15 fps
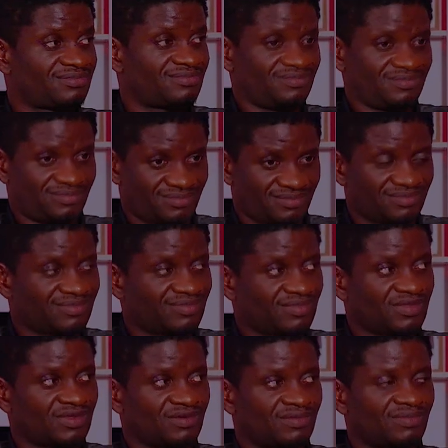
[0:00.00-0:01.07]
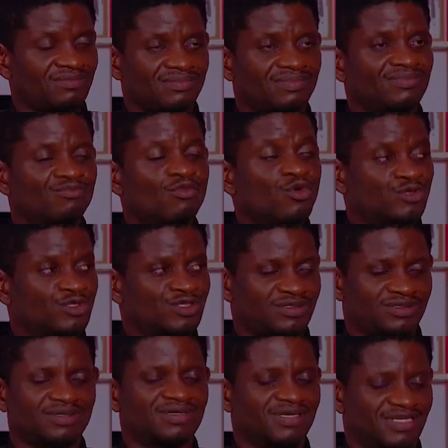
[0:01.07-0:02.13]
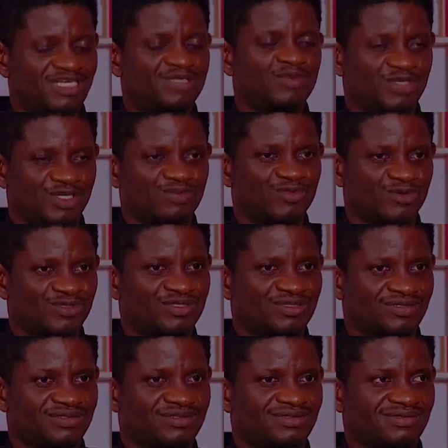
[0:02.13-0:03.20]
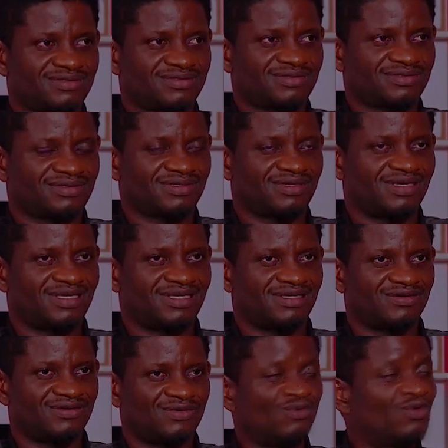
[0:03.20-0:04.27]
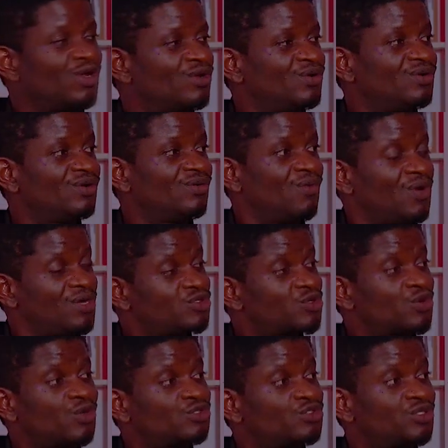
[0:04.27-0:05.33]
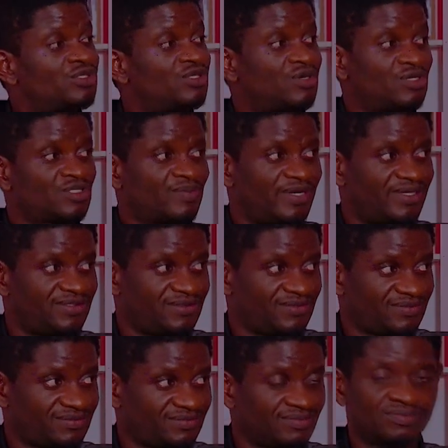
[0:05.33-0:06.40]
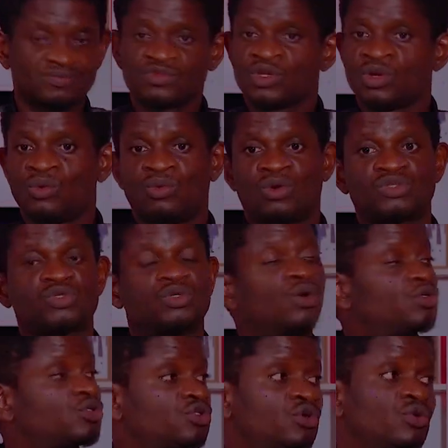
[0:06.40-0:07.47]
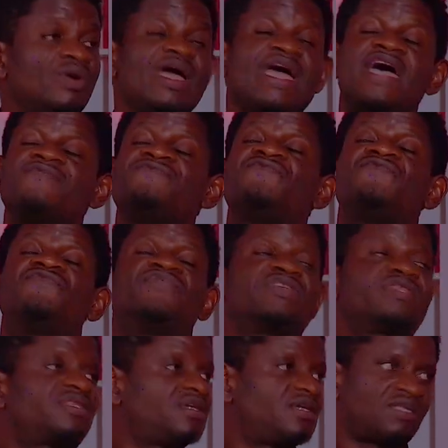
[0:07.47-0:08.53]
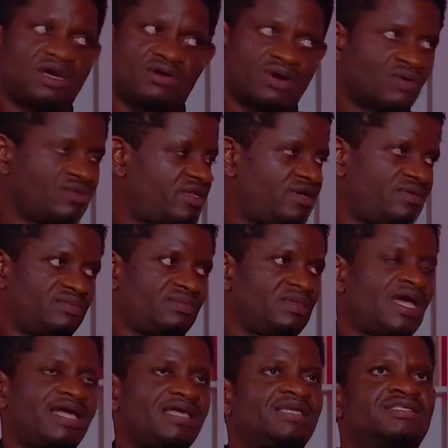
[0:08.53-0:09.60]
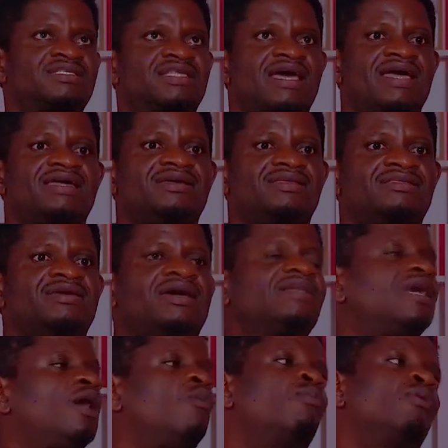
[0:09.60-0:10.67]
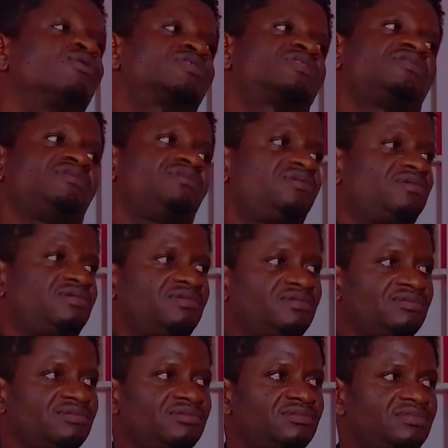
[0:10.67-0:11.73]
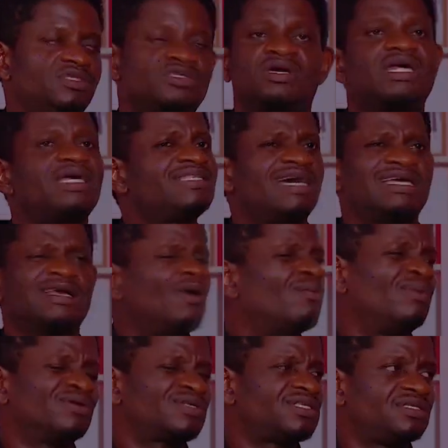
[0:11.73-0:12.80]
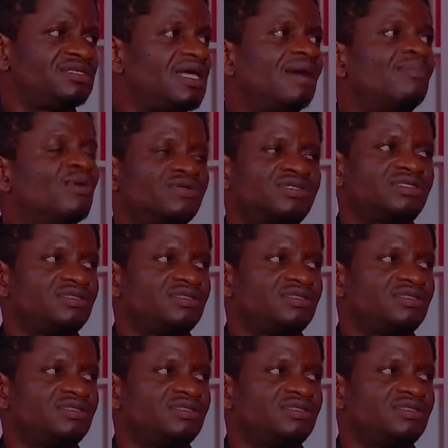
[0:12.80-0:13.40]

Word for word: Most. Most, okay, let's put it most will want to control the husband, mm. want to control everything around them. Like it's like they are now bossy. It's not like they are now bossy, they are bossy.